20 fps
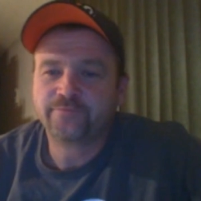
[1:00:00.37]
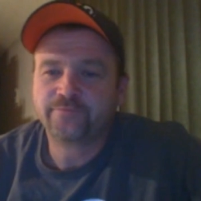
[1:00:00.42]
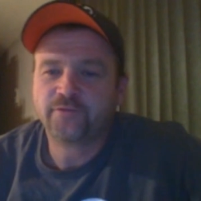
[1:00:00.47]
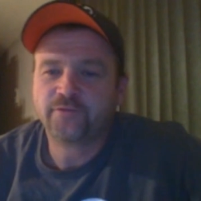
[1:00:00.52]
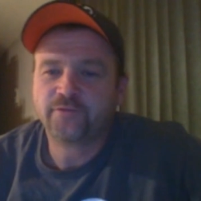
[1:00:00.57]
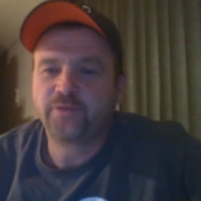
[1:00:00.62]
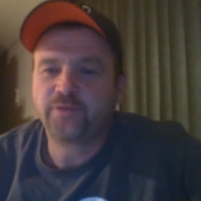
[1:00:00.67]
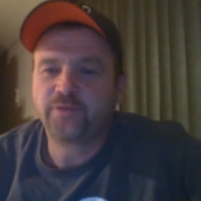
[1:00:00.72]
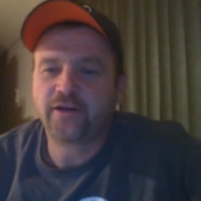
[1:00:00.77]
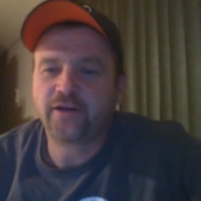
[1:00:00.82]

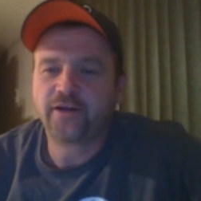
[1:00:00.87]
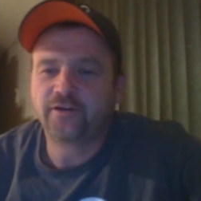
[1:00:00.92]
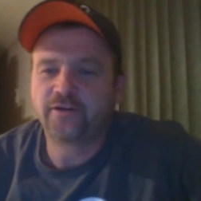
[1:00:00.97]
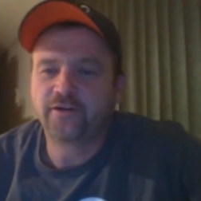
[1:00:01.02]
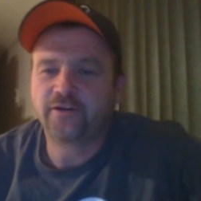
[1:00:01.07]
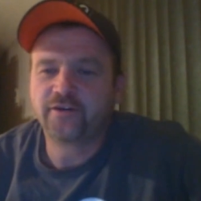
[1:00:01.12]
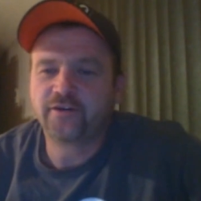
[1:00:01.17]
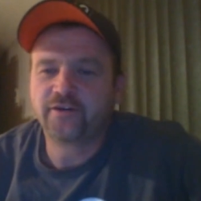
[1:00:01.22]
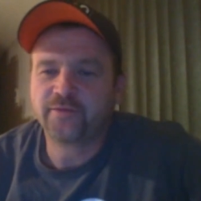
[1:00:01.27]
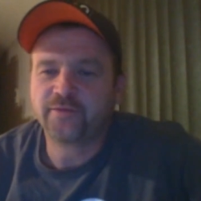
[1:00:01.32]
Hope you had a good
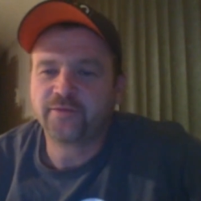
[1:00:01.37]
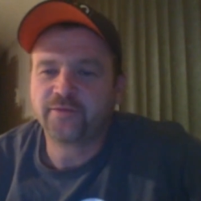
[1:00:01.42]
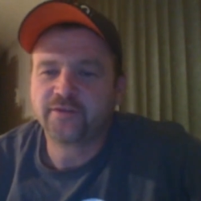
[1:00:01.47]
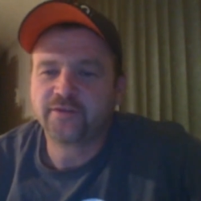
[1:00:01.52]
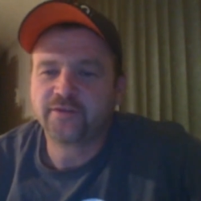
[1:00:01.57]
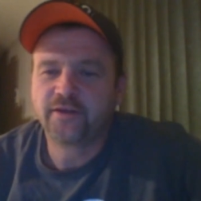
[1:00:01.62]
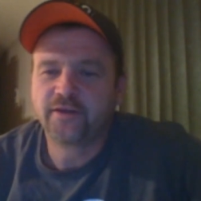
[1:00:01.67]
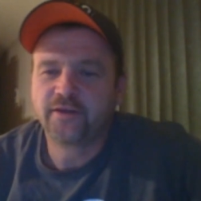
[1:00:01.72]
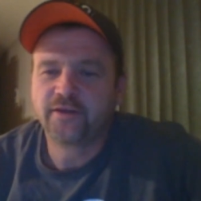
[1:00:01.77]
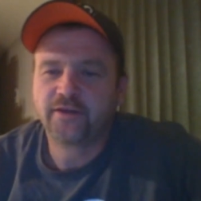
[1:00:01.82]
Christmas.
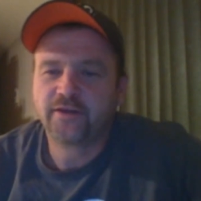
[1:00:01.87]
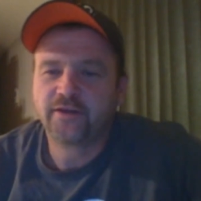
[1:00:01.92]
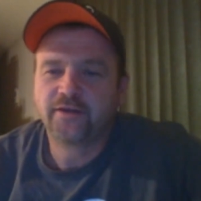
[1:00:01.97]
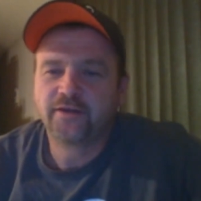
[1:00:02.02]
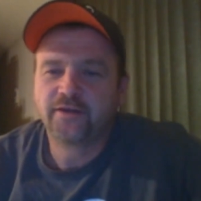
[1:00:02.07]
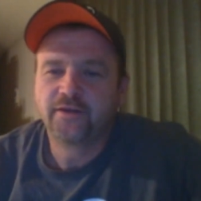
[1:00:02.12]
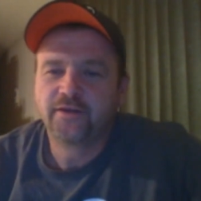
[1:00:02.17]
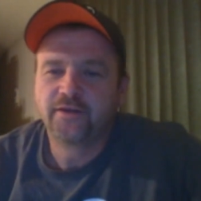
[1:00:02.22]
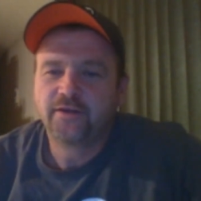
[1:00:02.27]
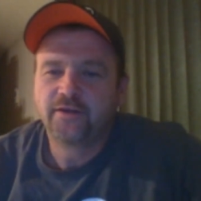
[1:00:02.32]

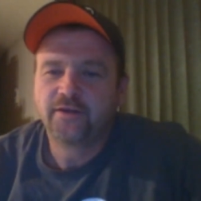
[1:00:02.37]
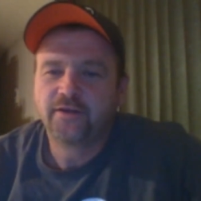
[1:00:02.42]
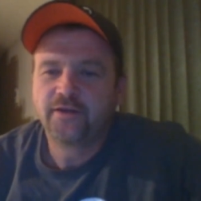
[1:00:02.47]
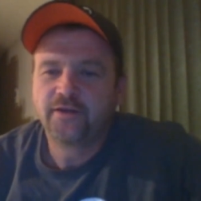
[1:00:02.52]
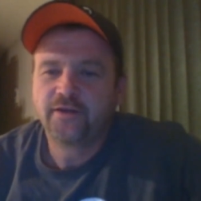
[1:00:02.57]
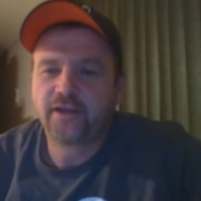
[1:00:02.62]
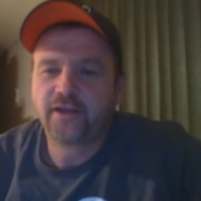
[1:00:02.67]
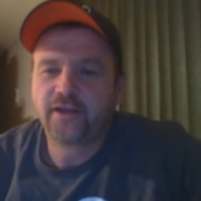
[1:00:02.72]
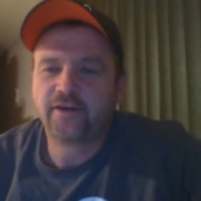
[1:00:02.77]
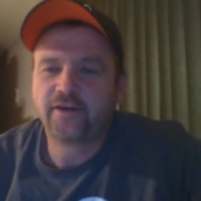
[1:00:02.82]

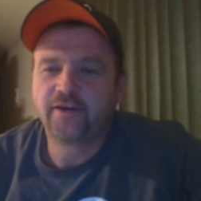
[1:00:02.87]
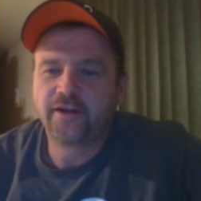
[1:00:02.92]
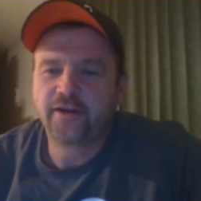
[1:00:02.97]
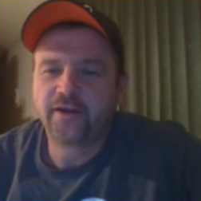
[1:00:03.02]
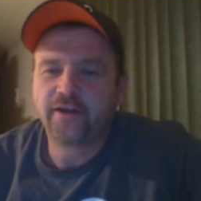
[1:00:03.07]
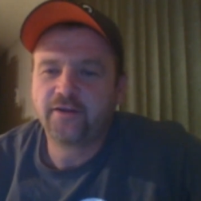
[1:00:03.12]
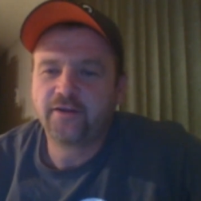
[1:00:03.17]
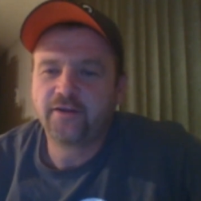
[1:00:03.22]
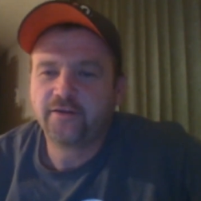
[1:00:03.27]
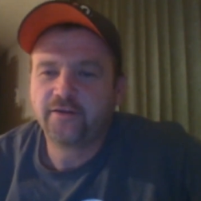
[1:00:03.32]
Hey,
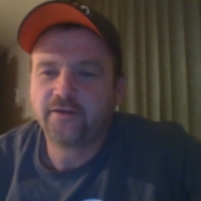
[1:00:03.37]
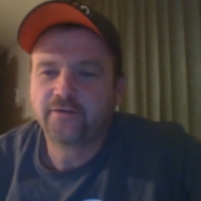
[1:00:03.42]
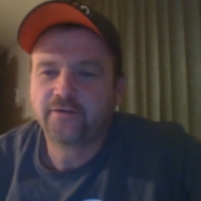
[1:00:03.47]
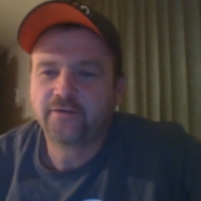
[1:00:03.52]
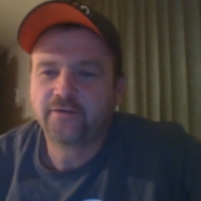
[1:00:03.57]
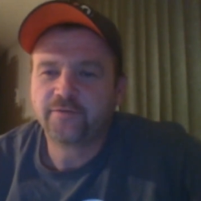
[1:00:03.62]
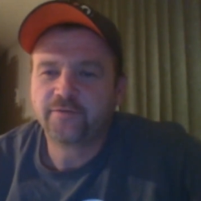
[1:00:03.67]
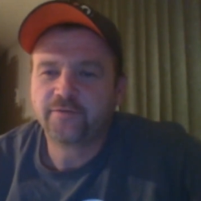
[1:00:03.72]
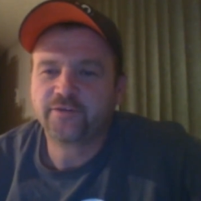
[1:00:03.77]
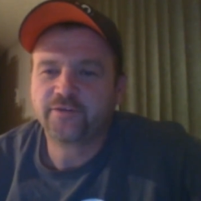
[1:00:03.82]
Greg
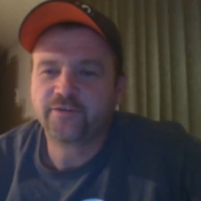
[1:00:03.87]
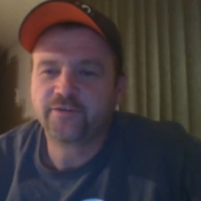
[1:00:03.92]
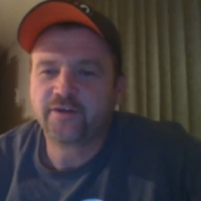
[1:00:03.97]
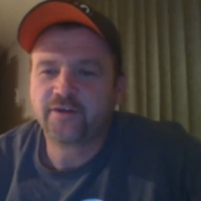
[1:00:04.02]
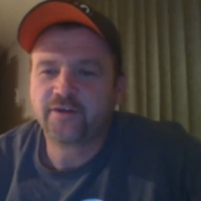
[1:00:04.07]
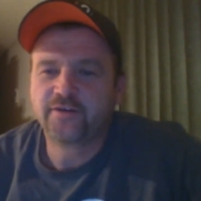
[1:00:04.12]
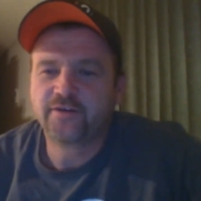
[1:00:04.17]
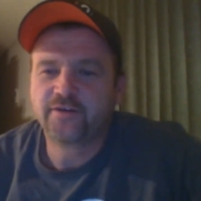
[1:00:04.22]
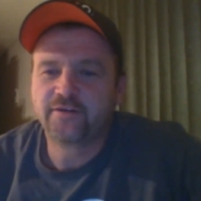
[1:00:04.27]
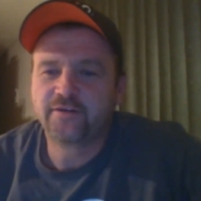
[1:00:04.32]
from
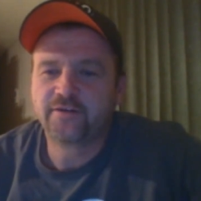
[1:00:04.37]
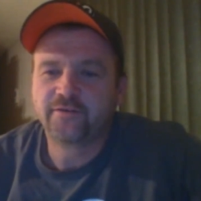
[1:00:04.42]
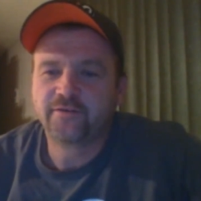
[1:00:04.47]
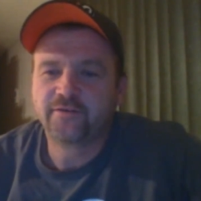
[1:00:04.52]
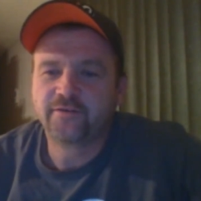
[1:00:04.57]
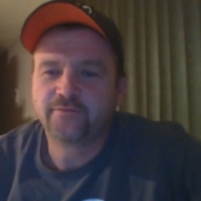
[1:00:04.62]
Wisconsin.